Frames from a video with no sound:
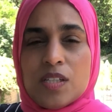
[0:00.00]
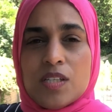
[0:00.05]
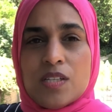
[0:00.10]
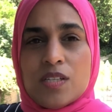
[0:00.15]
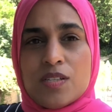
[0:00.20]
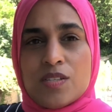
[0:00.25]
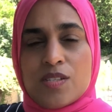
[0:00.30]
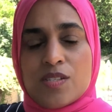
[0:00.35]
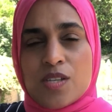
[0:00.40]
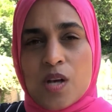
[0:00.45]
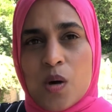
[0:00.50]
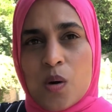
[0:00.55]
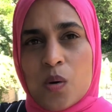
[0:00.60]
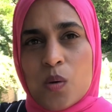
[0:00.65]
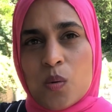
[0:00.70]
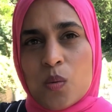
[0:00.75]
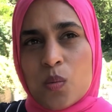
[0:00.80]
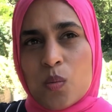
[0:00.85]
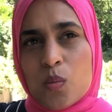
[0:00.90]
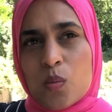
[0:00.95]

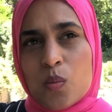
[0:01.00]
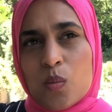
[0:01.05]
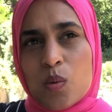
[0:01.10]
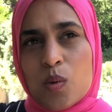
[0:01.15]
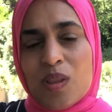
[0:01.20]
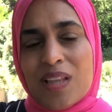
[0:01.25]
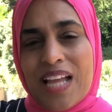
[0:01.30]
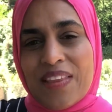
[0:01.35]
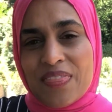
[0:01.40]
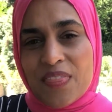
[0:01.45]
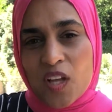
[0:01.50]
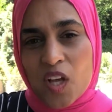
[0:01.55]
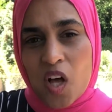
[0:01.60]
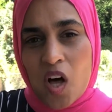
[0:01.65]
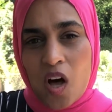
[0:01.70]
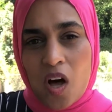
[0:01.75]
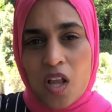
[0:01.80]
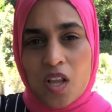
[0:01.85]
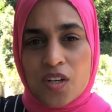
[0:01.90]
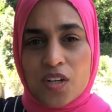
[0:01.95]
So let the
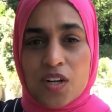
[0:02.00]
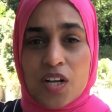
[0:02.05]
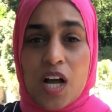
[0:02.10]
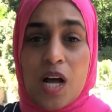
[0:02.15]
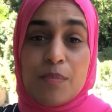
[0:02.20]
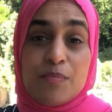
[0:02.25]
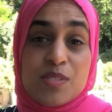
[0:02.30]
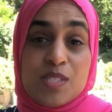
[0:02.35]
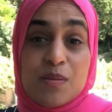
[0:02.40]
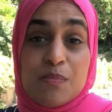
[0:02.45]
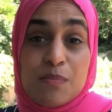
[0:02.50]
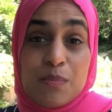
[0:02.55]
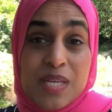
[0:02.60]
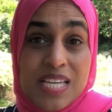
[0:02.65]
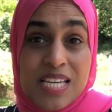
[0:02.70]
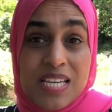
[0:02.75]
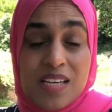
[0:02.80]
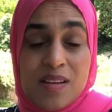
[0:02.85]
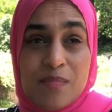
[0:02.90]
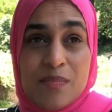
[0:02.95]
caller come to
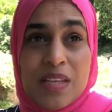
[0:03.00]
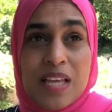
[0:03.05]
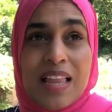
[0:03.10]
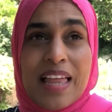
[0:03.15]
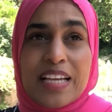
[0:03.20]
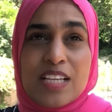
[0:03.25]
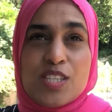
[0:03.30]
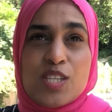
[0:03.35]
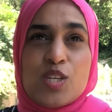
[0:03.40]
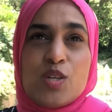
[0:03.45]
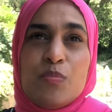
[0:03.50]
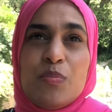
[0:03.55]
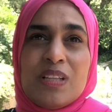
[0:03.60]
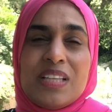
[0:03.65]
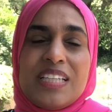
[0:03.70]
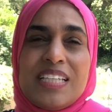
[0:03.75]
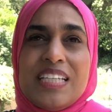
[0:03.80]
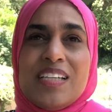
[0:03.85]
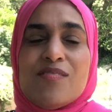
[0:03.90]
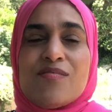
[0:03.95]
me. Like, do you
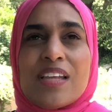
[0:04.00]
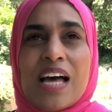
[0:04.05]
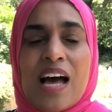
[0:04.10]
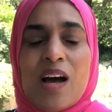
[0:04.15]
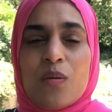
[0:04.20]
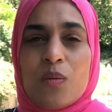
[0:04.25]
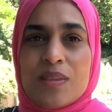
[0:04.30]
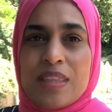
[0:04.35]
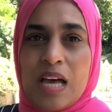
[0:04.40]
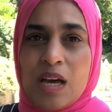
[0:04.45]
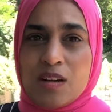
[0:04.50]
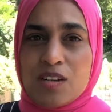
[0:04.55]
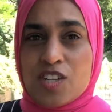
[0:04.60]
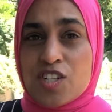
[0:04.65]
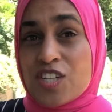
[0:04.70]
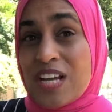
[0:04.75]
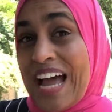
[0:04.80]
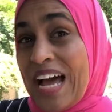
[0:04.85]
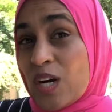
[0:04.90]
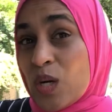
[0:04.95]
believe that without a
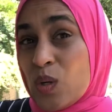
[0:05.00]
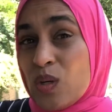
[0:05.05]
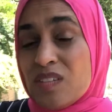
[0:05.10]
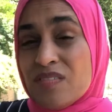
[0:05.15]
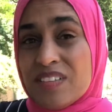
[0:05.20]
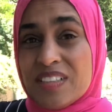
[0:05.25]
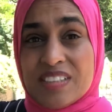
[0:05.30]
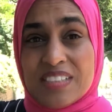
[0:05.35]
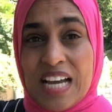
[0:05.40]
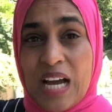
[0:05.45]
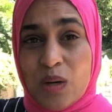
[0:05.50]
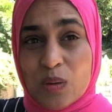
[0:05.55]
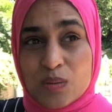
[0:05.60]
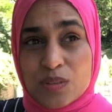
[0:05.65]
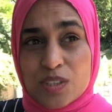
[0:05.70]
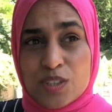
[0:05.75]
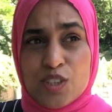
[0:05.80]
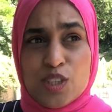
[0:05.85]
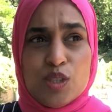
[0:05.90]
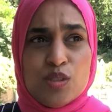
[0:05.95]
shadow of a doubt?
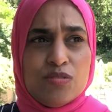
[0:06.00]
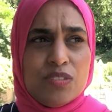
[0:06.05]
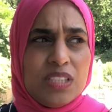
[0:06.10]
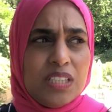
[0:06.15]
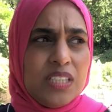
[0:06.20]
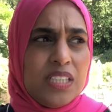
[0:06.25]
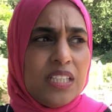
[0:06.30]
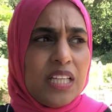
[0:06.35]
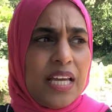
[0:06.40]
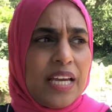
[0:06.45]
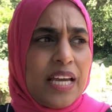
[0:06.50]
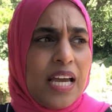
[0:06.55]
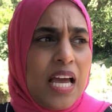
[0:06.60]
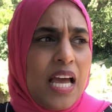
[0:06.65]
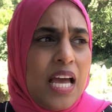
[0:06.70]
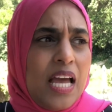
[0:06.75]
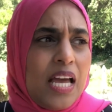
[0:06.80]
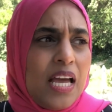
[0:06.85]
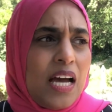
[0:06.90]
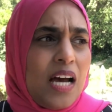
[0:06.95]
Did you really
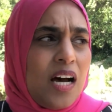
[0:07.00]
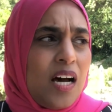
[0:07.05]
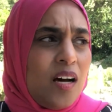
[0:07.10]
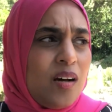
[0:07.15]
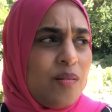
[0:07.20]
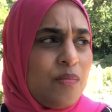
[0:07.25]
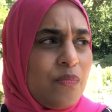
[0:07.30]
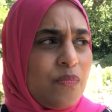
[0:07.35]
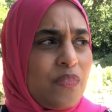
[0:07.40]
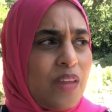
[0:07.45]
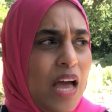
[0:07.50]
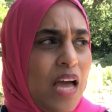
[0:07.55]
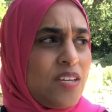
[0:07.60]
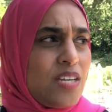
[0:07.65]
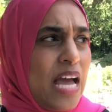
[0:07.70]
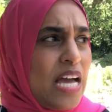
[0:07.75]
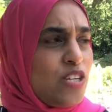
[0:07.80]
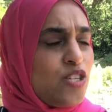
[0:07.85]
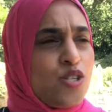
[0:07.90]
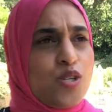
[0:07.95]

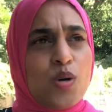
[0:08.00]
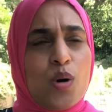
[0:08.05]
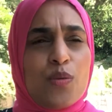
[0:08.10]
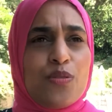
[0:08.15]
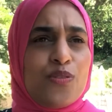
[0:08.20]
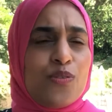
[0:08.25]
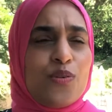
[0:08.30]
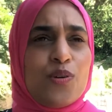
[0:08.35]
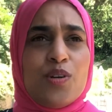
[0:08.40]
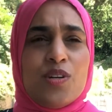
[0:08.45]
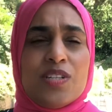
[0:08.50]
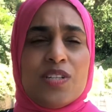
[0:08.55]
as you go through your